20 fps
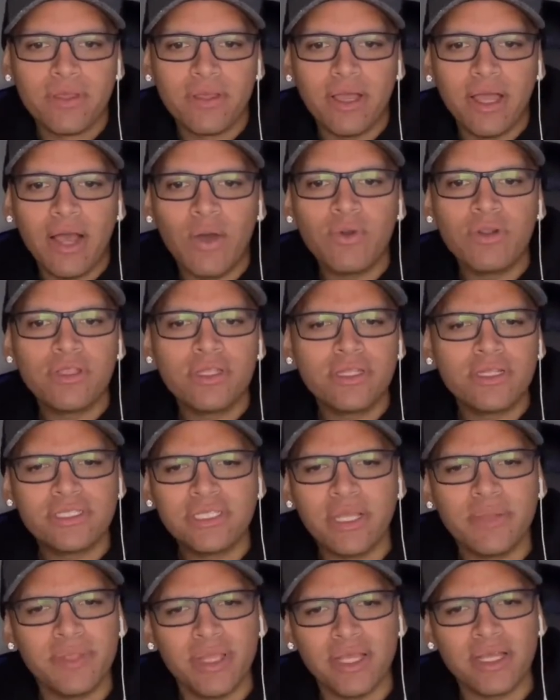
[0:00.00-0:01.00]
I would have done the
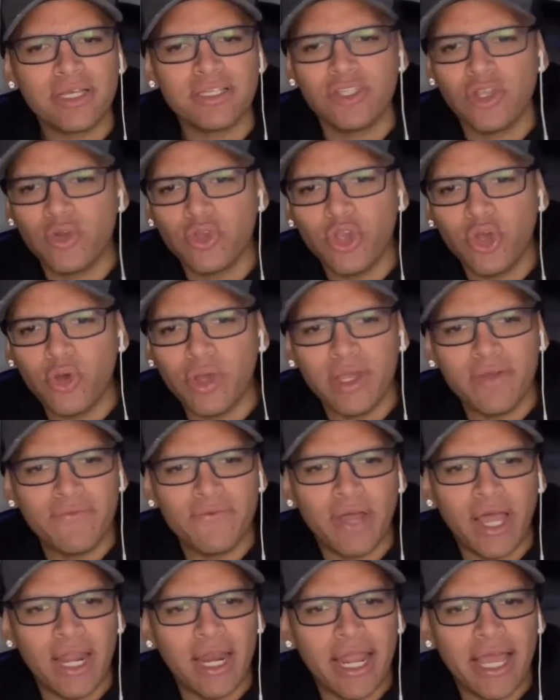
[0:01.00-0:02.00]
same thing because yo, yo, if
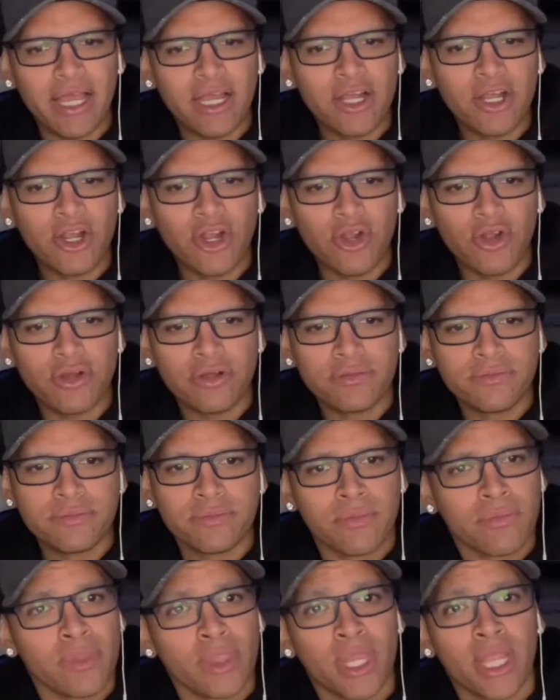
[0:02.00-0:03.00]
I like a girl,
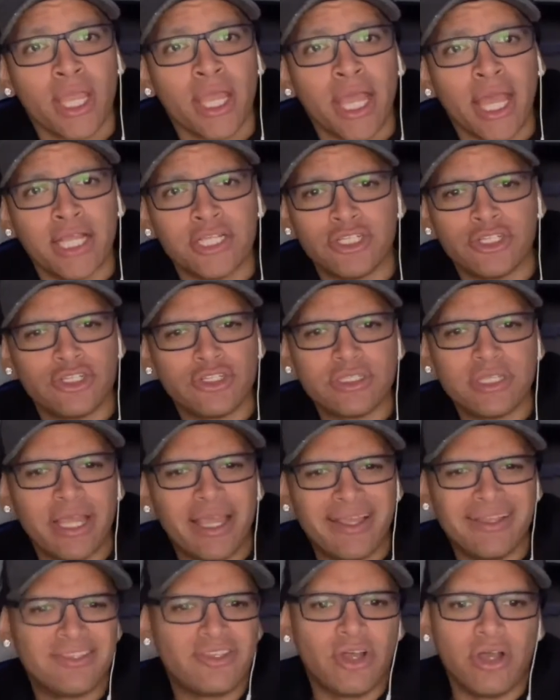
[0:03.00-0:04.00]
and she's just
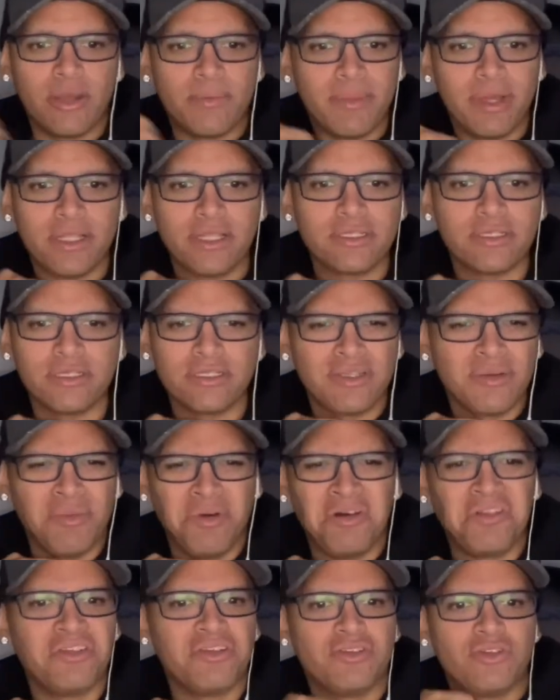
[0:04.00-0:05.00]
like talking about this some
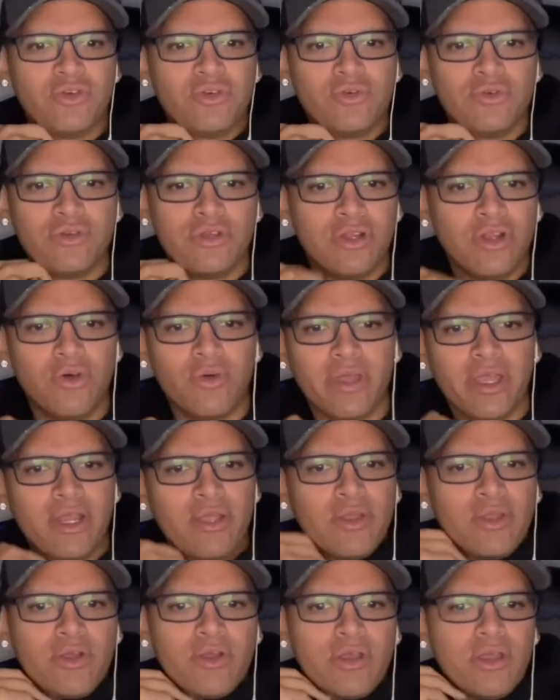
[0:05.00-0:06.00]
other dude, you know,
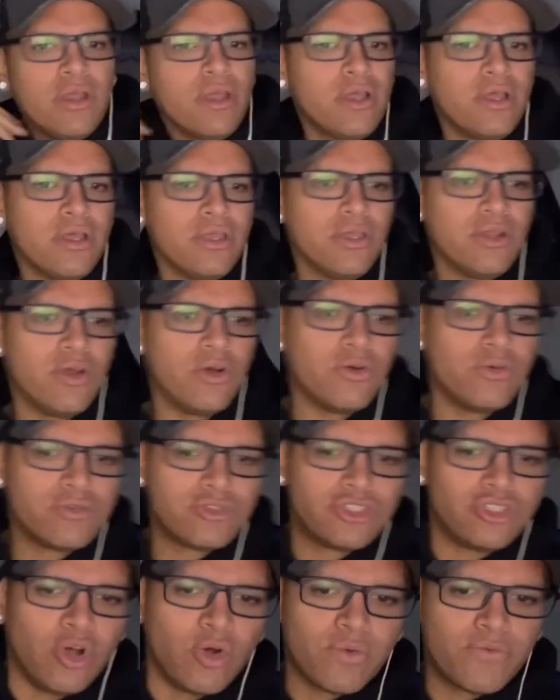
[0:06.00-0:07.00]
getting, you know,
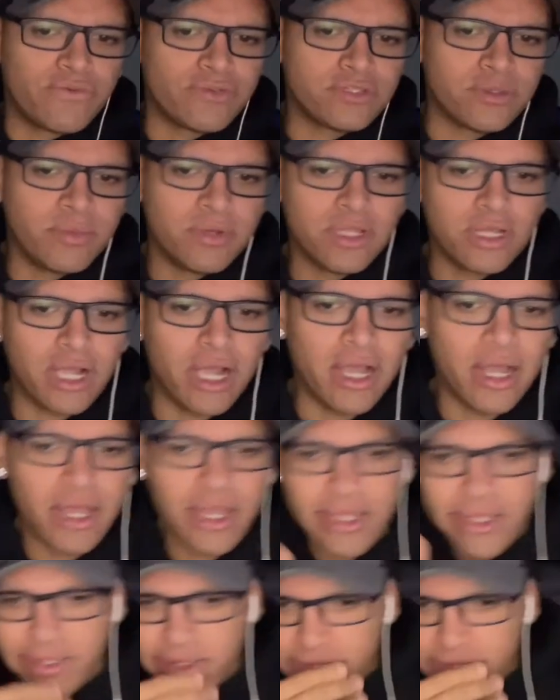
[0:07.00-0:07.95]
so for some other guy,